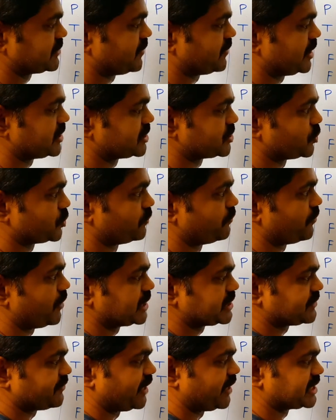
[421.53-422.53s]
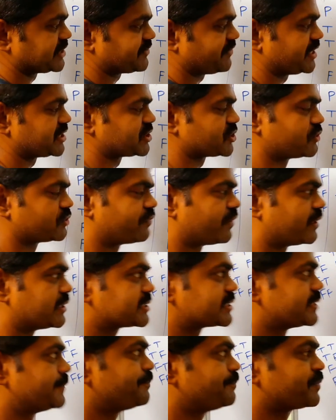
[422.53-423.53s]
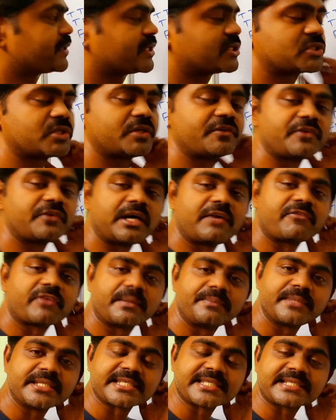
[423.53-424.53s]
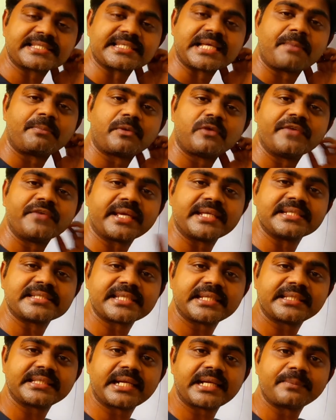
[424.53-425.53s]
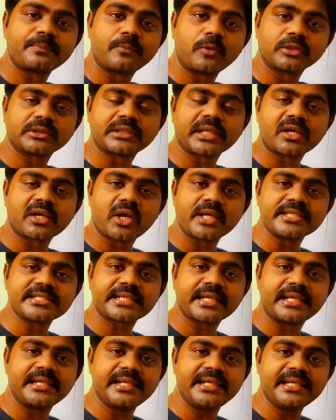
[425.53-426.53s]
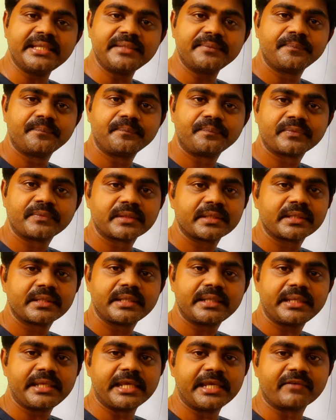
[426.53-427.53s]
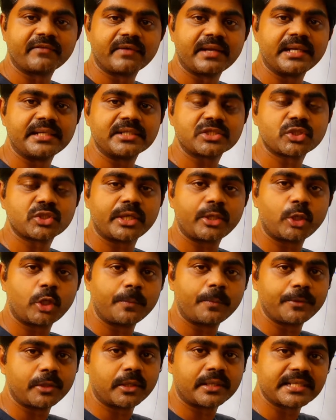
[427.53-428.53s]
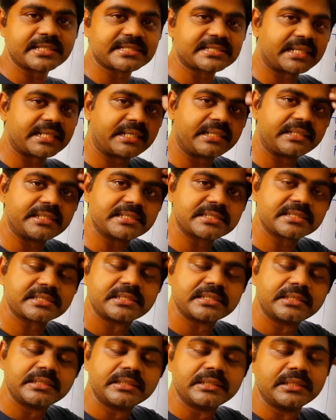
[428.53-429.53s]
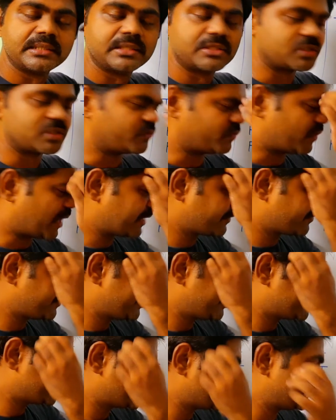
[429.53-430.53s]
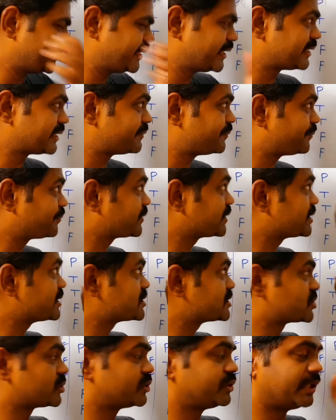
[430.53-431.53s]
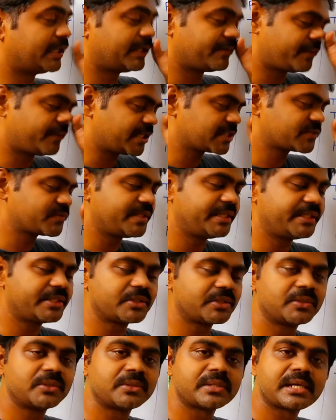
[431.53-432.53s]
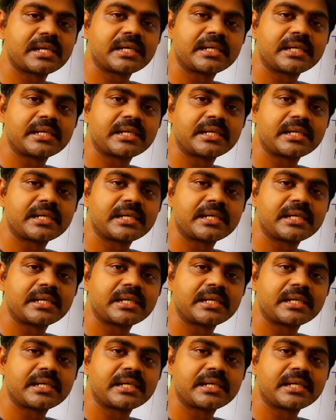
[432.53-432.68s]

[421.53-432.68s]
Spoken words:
false, true, false, false, false, true, false. So from this example we can say that both are logically equivalent. So I hope you understand this. So what we need to do here? So first we need to